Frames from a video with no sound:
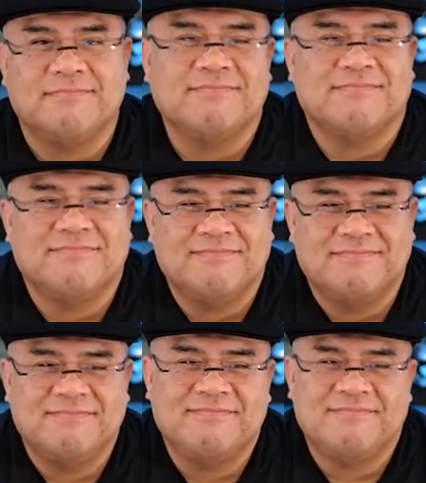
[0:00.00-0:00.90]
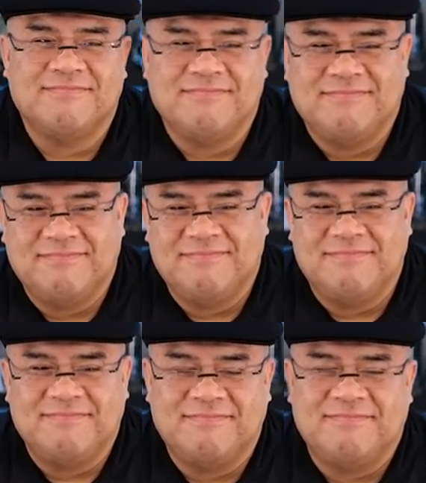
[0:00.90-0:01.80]

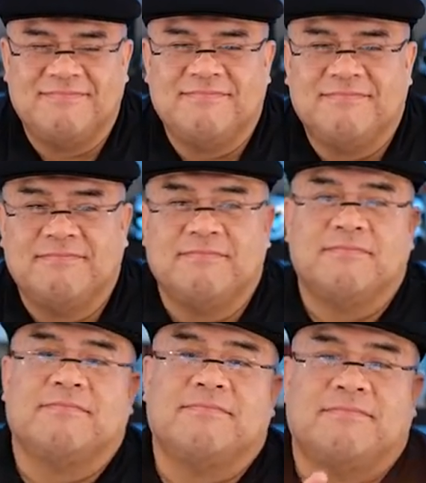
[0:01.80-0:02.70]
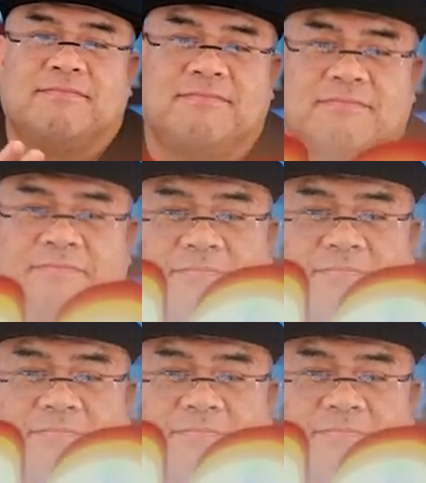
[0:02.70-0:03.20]
The person shown says nothing.